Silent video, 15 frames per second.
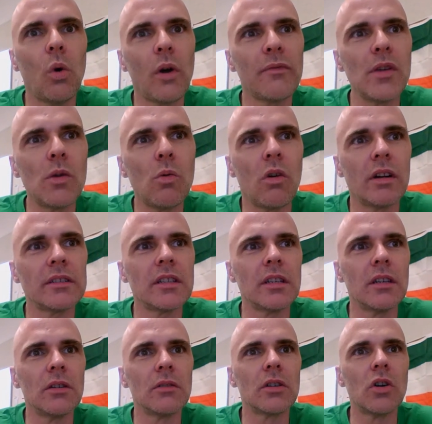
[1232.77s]
Or if you
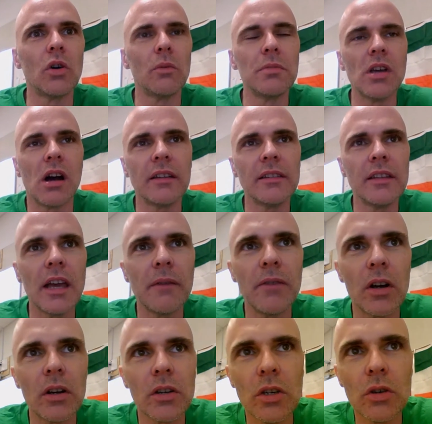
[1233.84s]
want to go beyond the
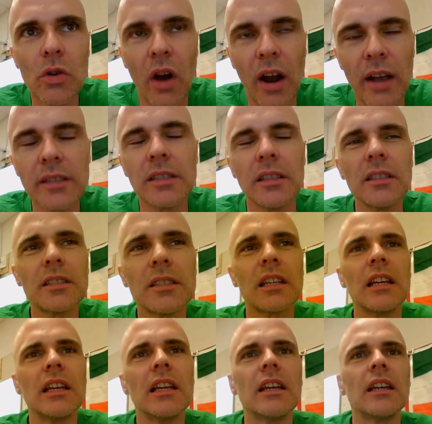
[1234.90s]
FLQ
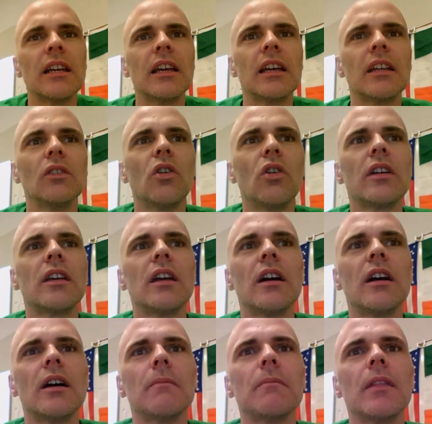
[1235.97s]
crisis and
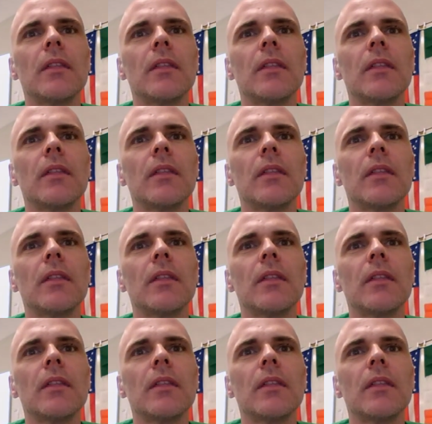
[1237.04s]
look,